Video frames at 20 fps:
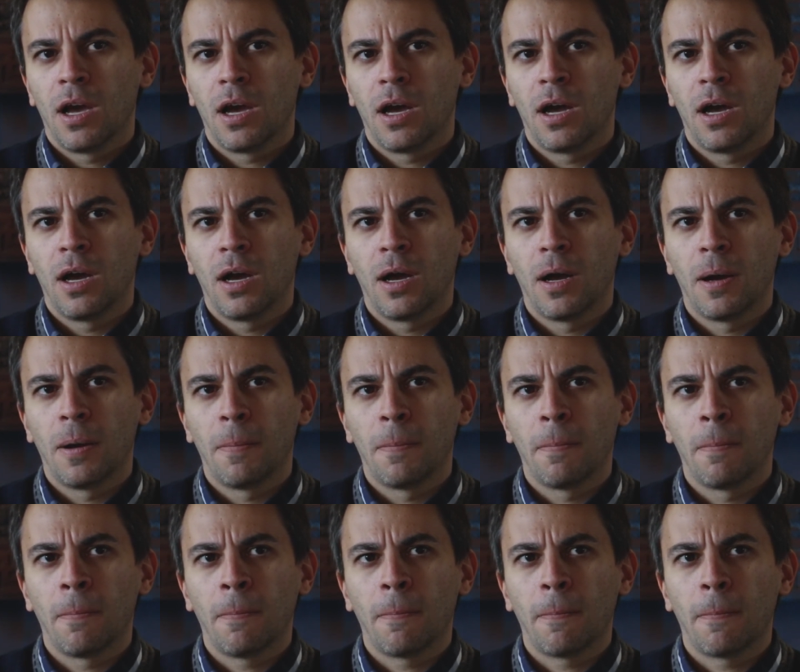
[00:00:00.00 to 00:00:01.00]

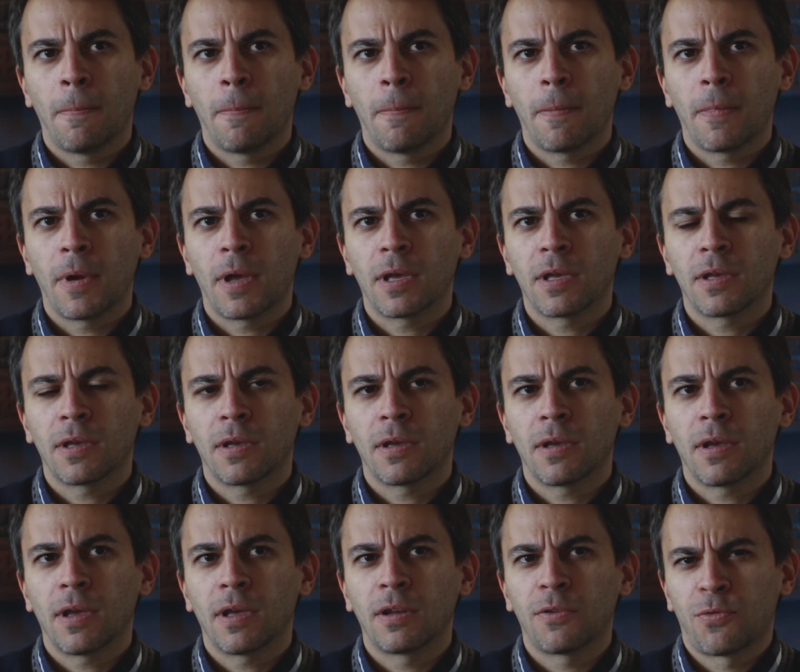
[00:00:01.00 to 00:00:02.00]

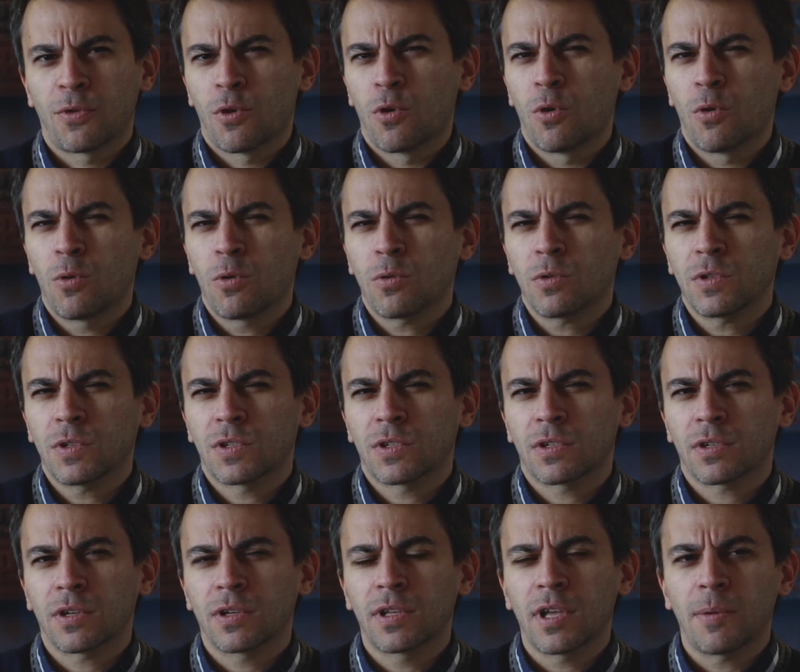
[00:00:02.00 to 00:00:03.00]
And of
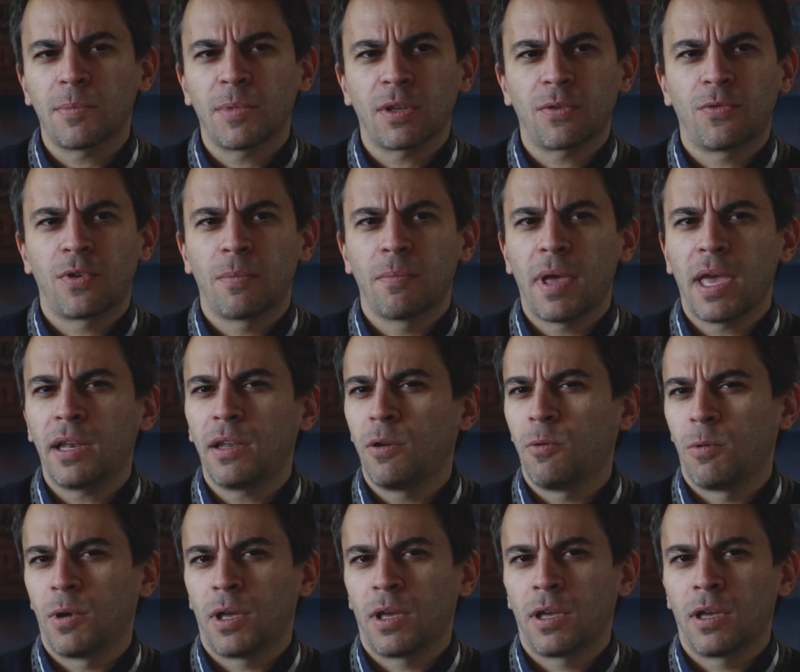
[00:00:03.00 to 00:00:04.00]
course, coming from
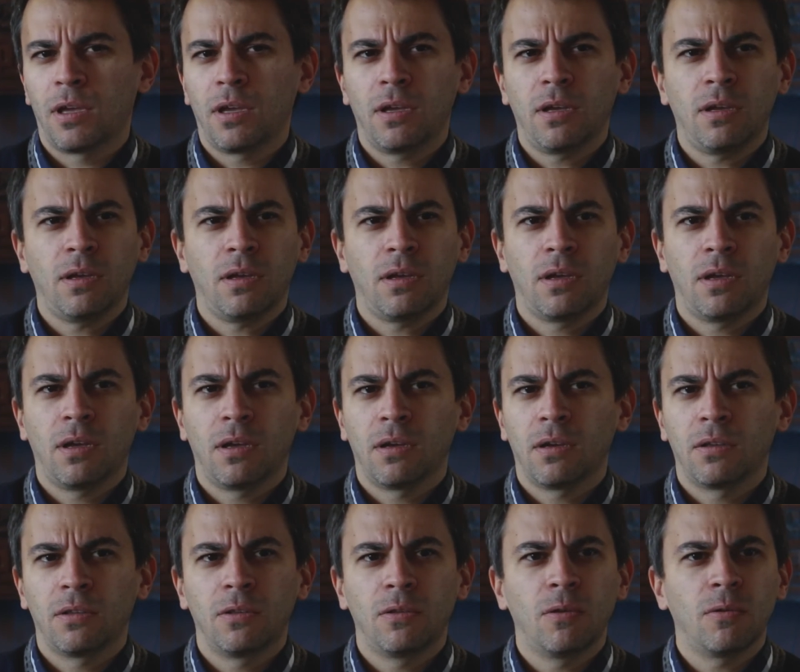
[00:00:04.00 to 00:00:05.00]

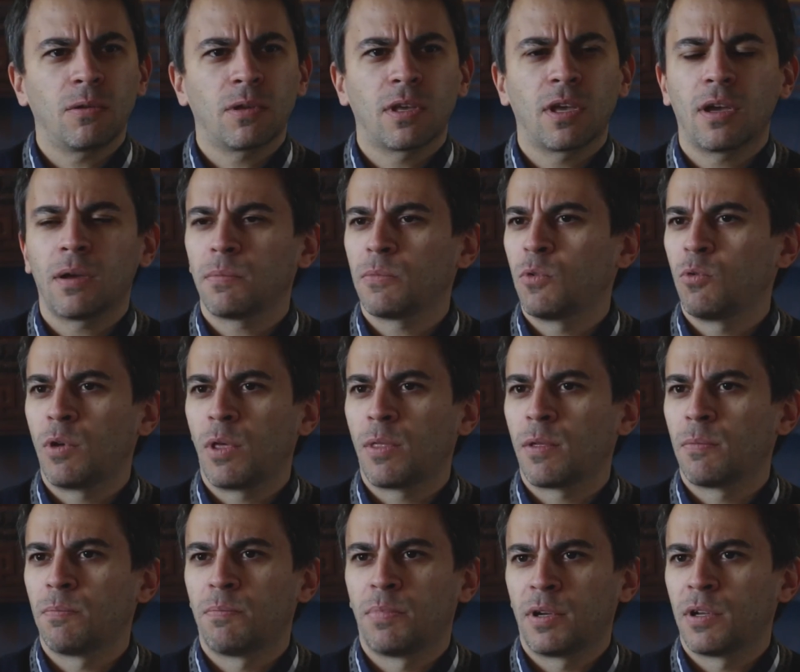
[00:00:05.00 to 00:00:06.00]
anywhere, you come
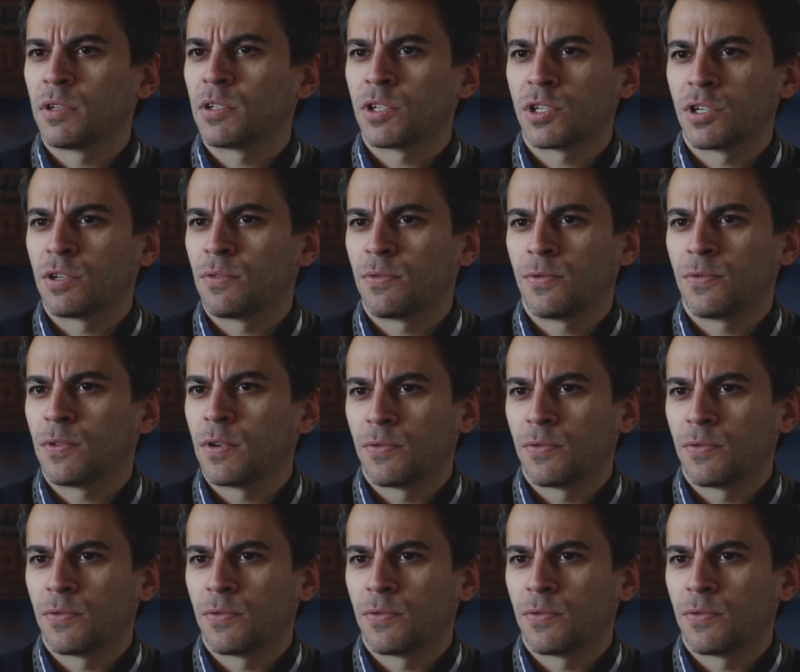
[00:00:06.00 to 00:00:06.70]
with a bunch of